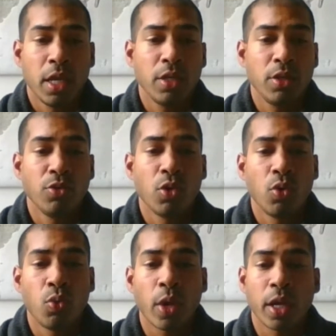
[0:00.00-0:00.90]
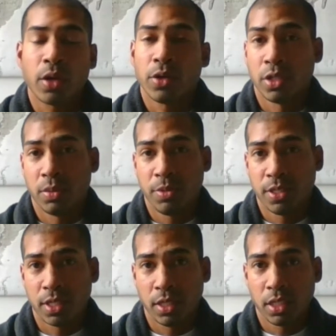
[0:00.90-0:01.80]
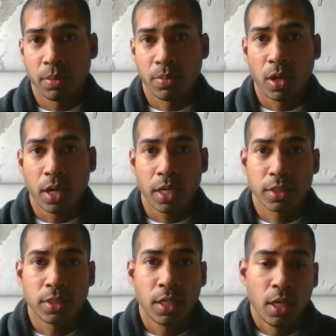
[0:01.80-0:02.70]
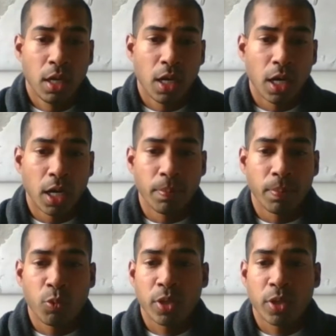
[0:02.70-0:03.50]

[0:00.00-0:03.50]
and you know where you're going to be selling the product.